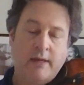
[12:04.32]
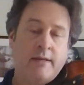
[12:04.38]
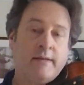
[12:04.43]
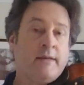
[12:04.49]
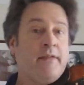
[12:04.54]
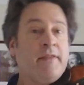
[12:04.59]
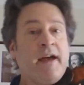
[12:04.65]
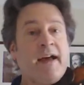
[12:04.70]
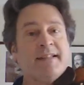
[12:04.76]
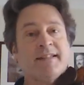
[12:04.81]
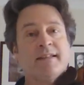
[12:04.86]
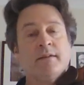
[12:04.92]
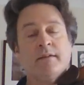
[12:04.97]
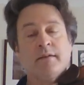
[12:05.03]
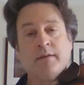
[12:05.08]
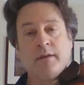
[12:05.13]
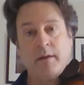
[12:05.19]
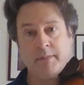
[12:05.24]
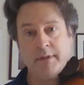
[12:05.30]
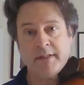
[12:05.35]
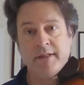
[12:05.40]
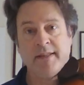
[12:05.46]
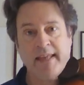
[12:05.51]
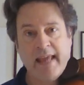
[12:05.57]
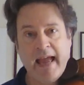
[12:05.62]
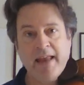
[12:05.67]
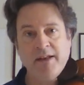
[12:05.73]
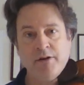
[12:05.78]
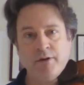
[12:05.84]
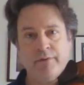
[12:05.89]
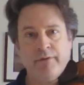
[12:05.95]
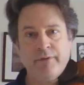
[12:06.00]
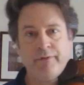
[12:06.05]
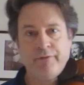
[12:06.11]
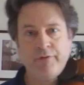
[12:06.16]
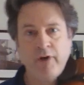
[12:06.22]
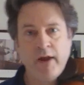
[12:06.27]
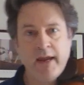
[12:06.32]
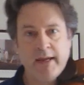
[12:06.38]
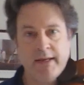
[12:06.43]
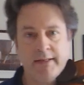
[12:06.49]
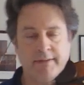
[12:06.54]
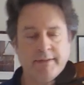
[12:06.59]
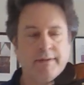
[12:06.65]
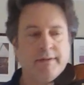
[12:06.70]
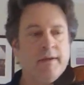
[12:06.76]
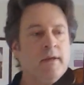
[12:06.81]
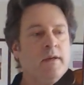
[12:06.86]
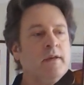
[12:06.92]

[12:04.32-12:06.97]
Now that's coming to the end of a phrase.